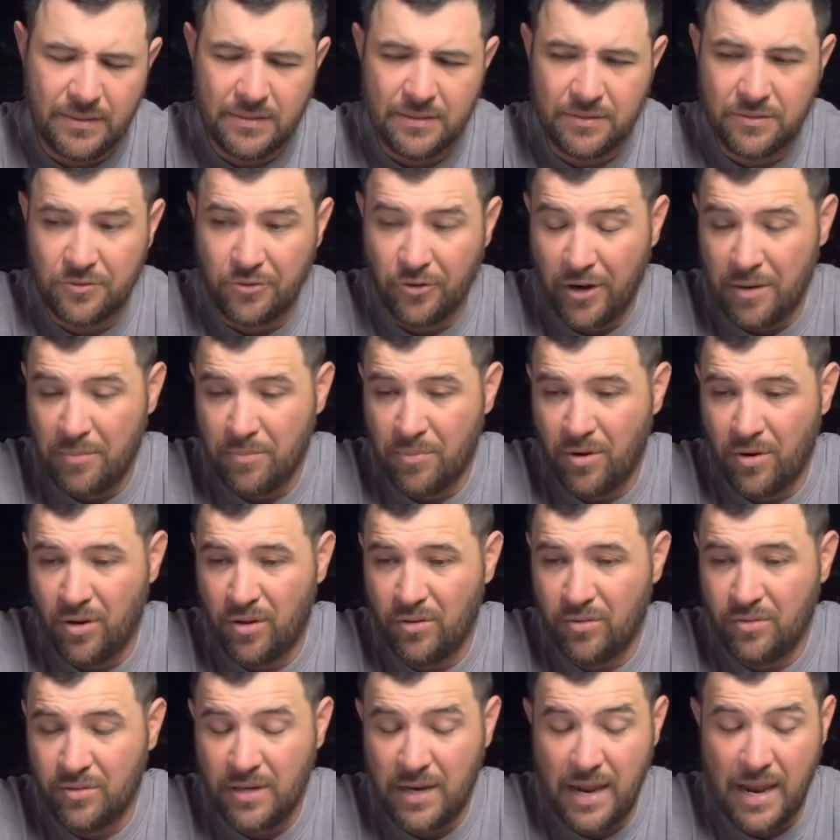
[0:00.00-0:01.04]
Green
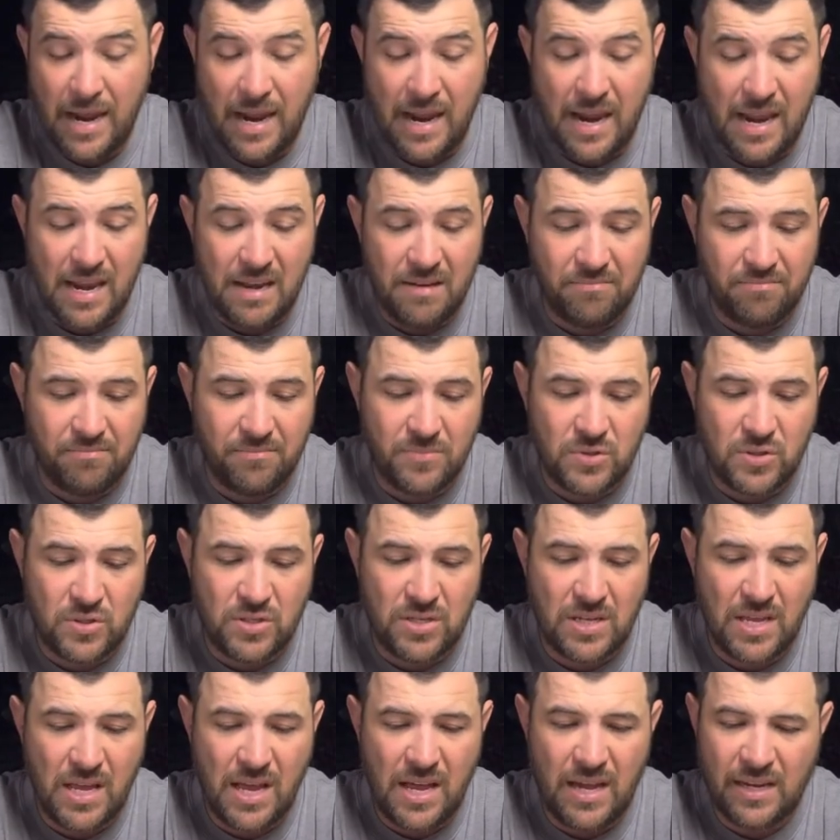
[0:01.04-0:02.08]
ball and
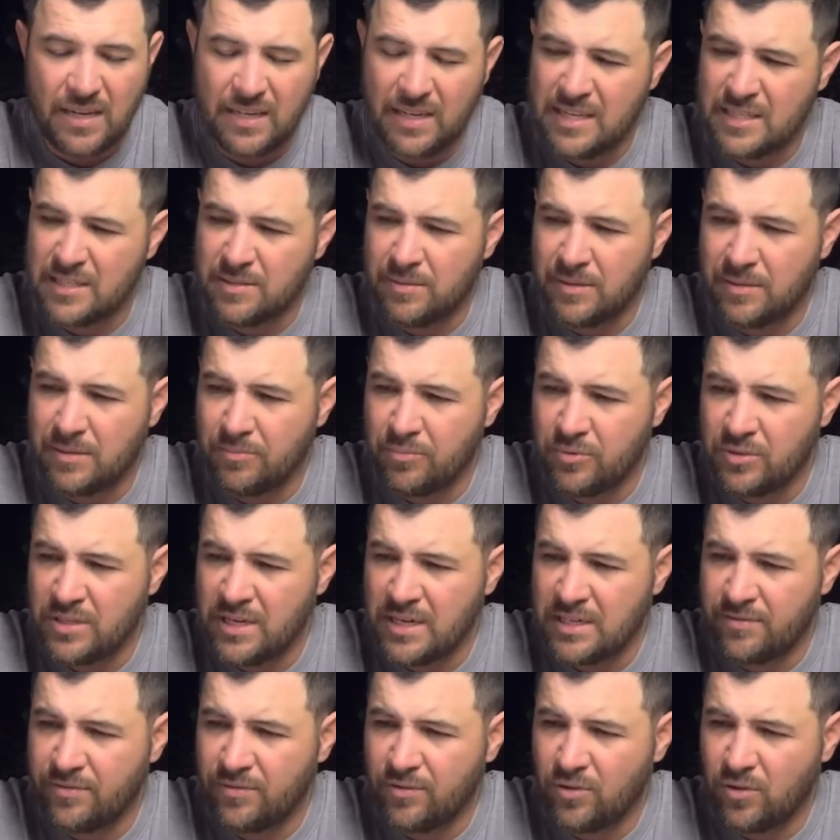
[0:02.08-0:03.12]
skunk, it hasn't been
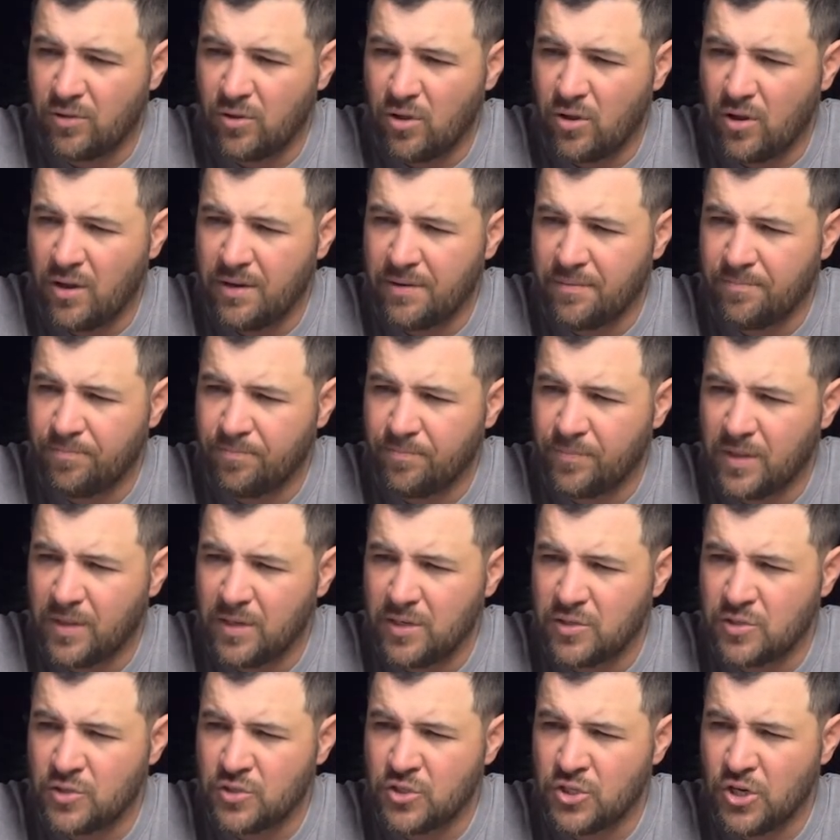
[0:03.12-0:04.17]
protected from the light in
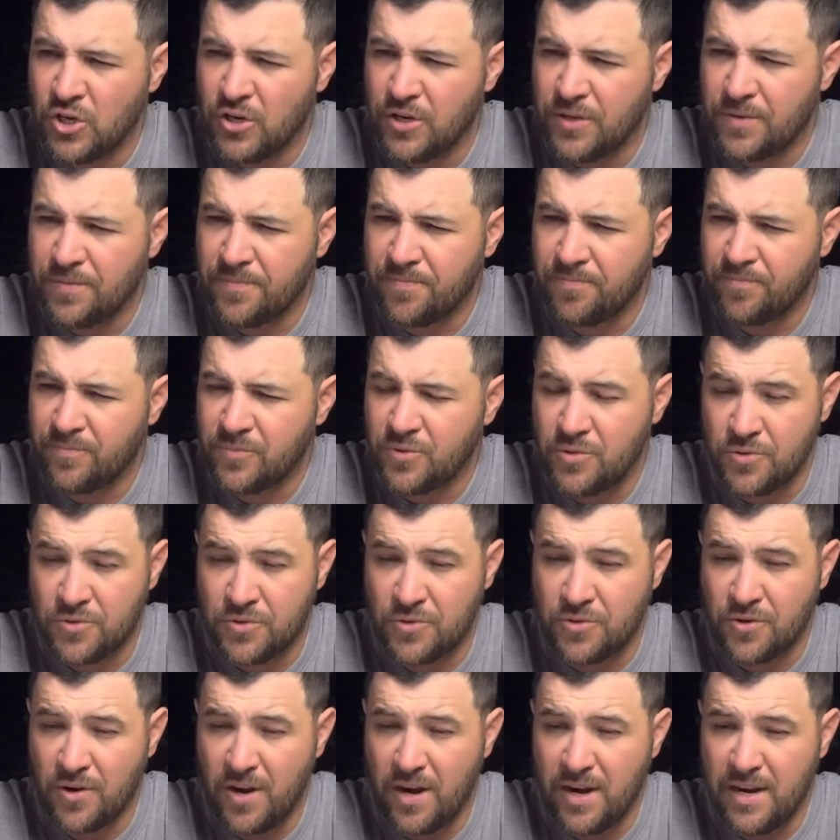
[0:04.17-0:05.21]
its journey to
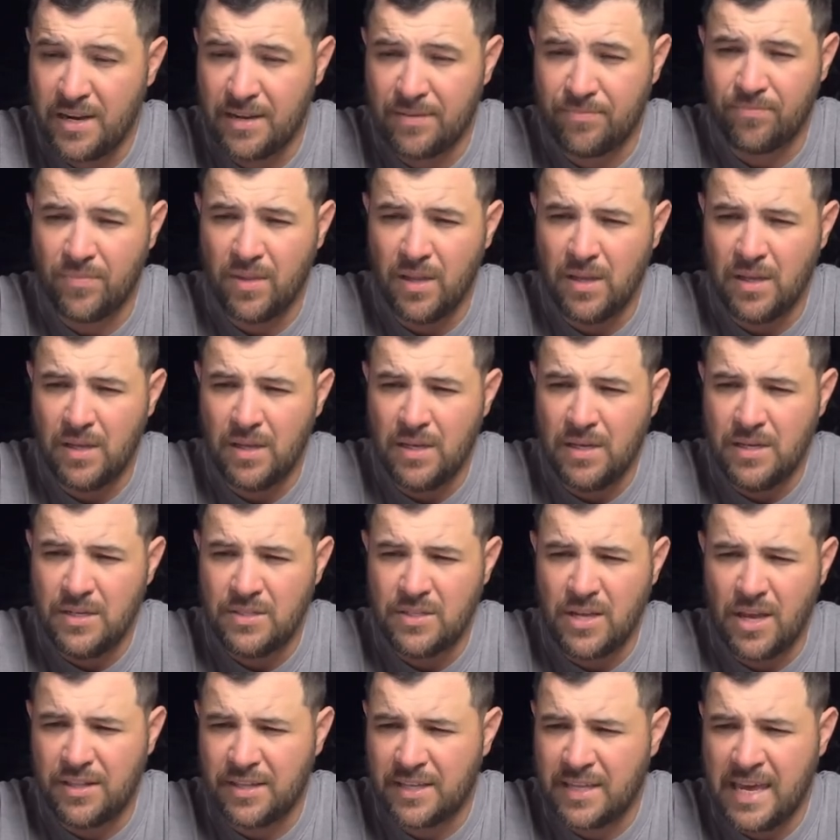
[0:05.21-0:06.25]
Australia.
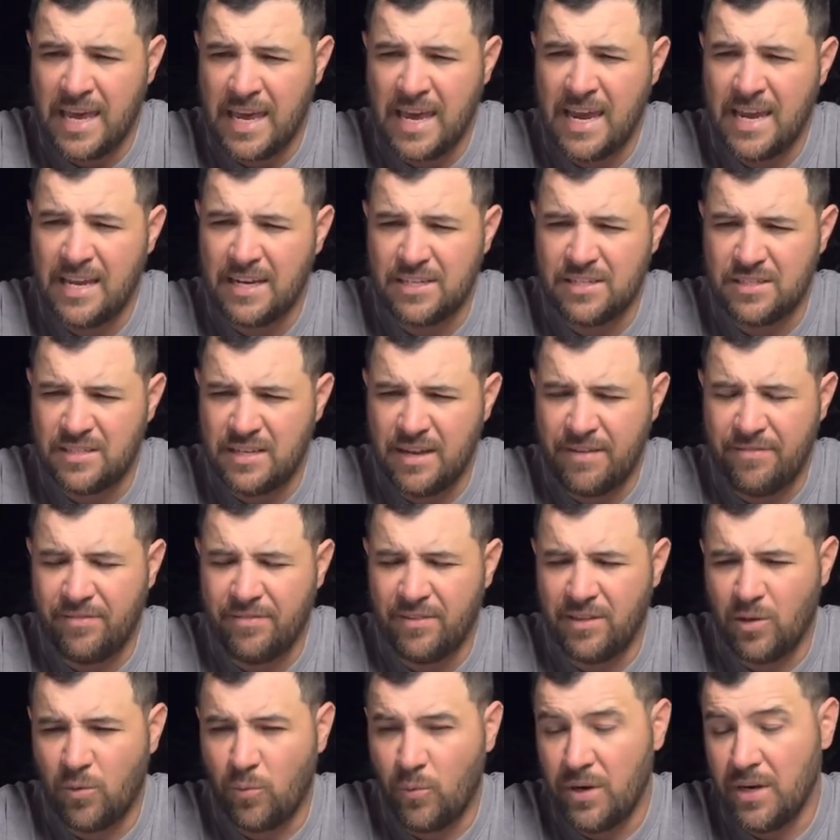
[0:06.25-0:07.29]
So the can is
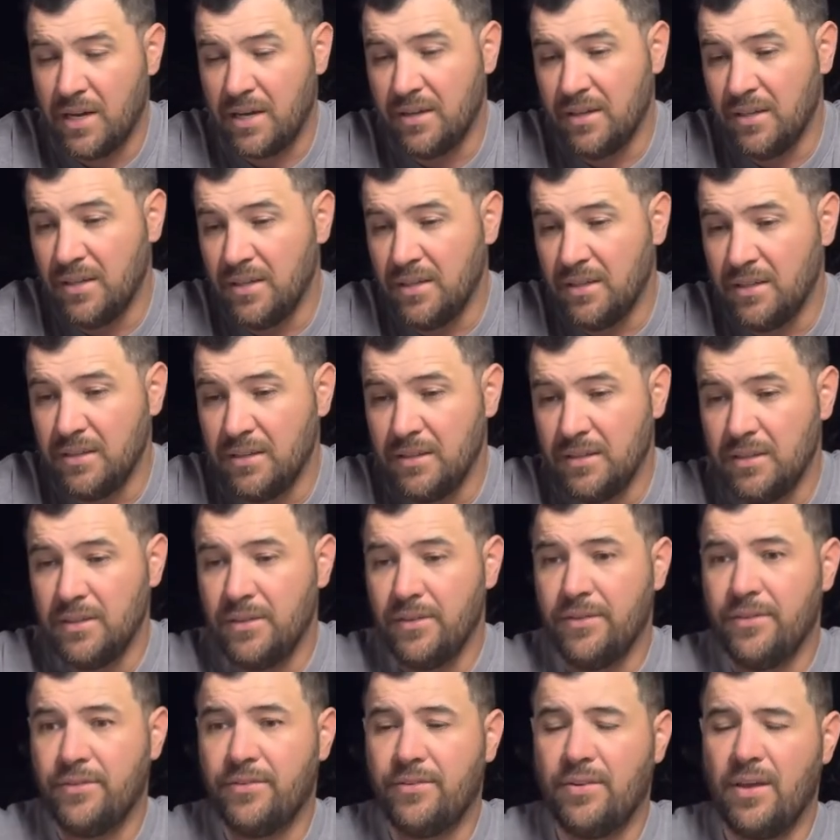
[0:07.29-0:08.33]
definitely a winner.
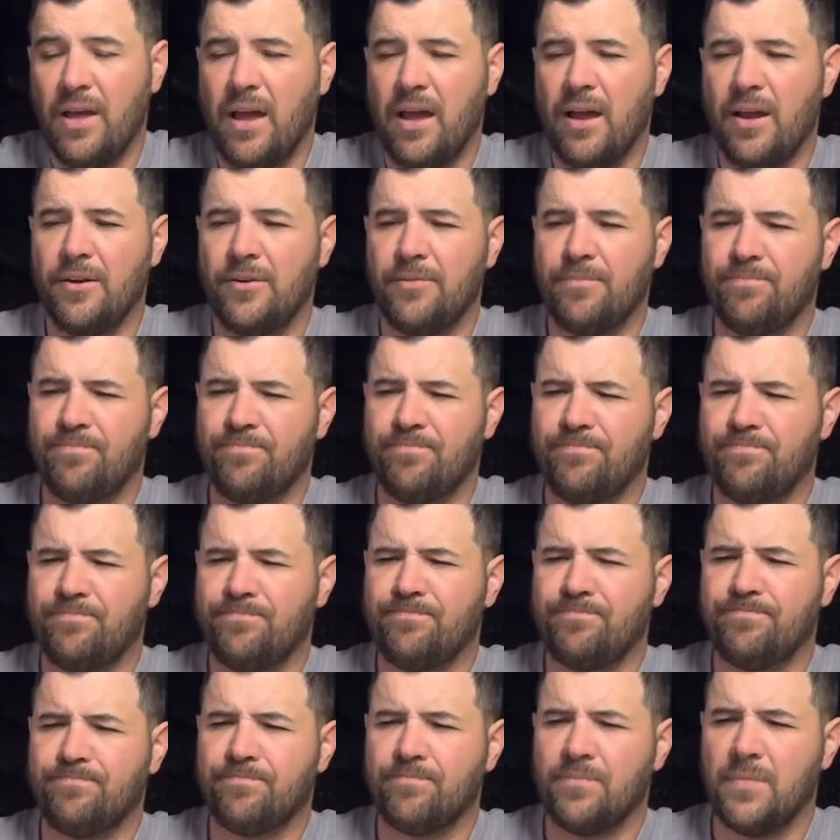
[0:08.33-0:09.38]
So,
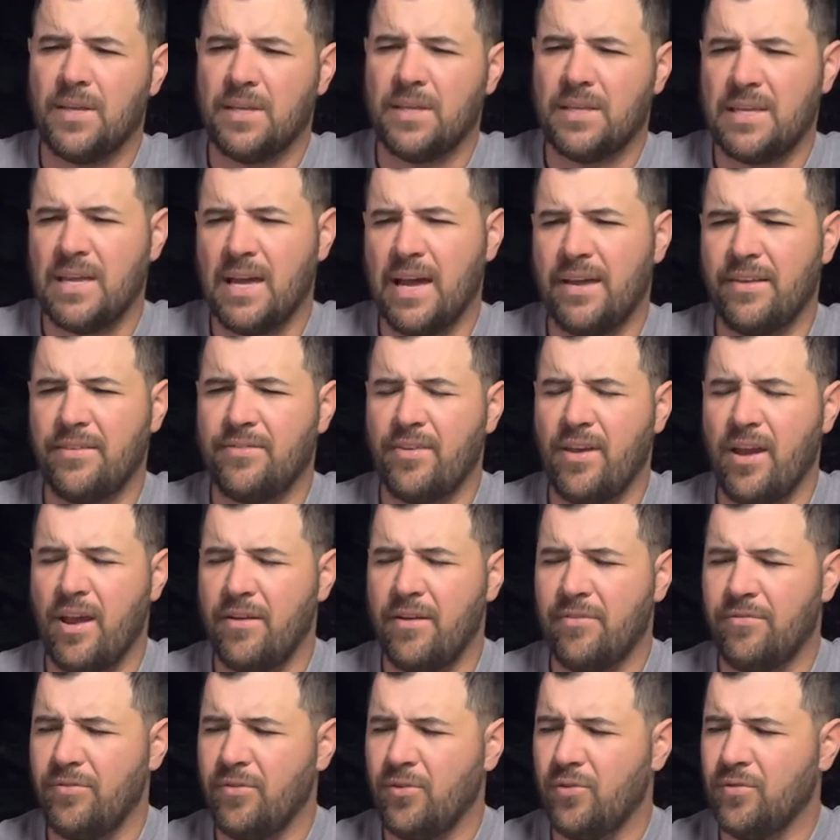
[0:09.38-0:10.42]
okay, so
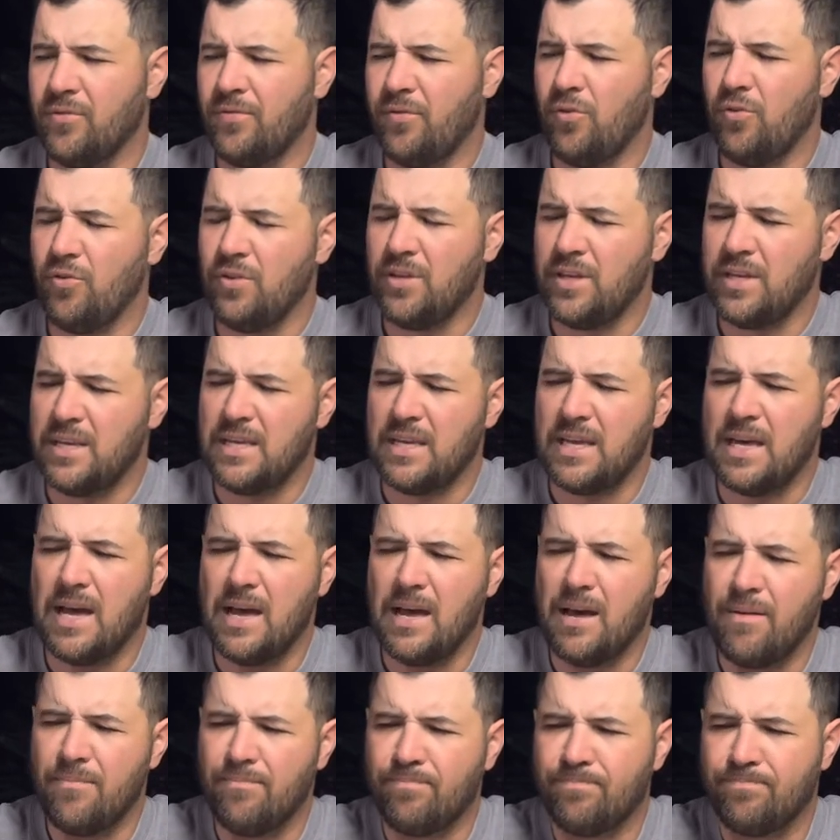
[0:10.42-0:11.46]
for, for the,
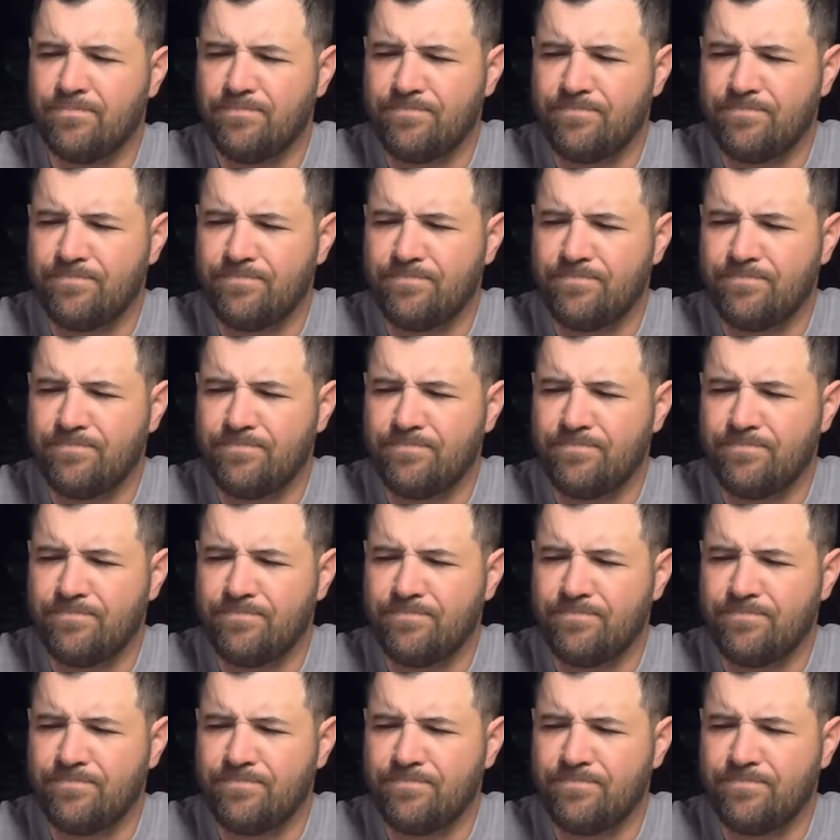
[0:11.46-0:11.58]
um,